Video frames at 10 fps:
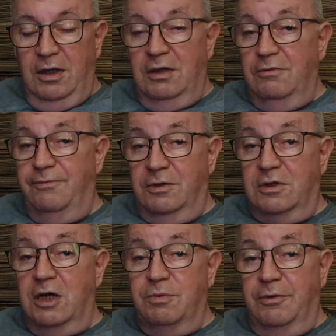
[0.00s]
and for a
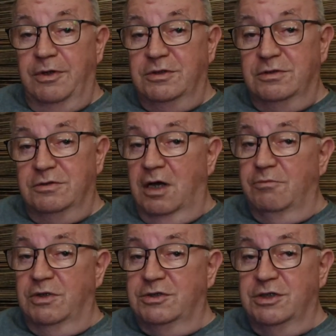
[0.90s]
couple of reasons,
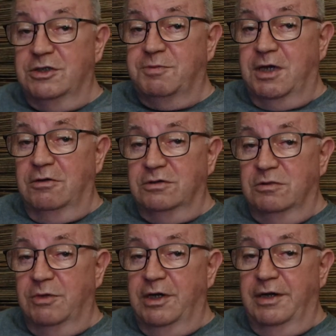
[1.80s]
not but just because of
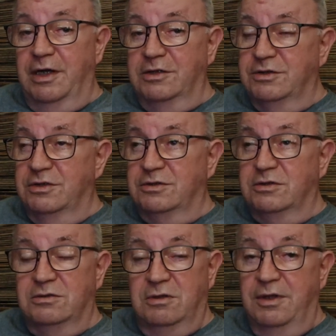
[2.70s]
the brownouts, it's
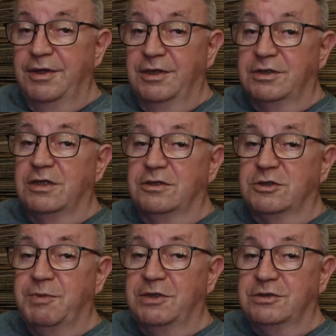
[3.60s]
getting
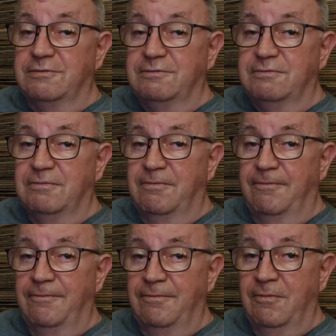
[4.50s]
expensive.
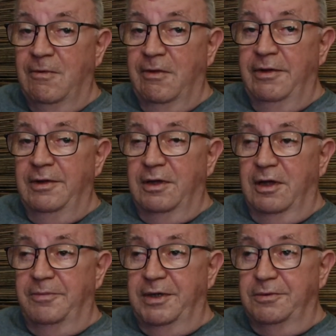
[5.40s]

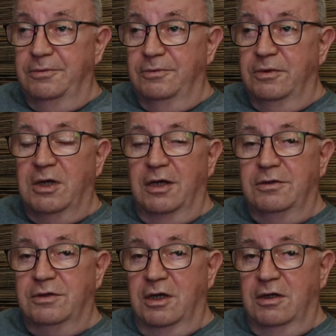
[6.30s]
I mean, we got
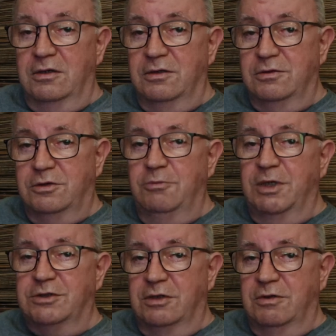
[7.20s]
2
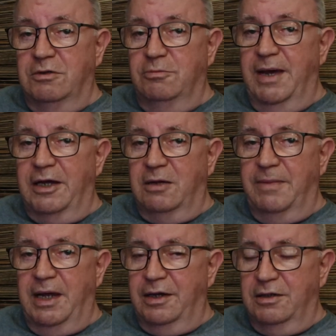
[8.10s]
months in a row, back to
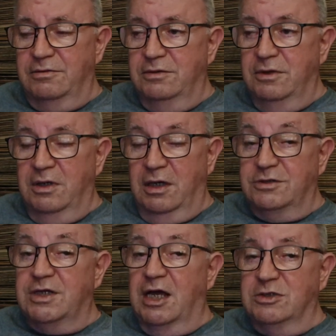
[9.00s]
back,
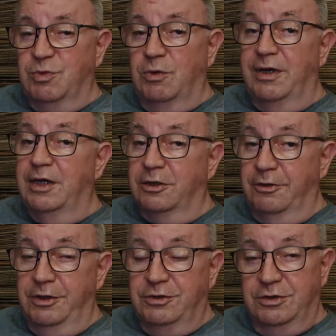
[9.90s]
sizable
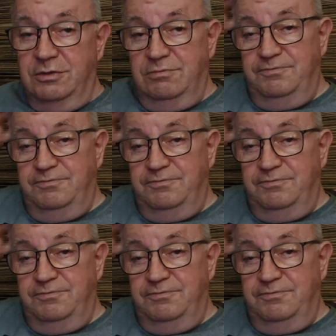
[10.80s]
increase.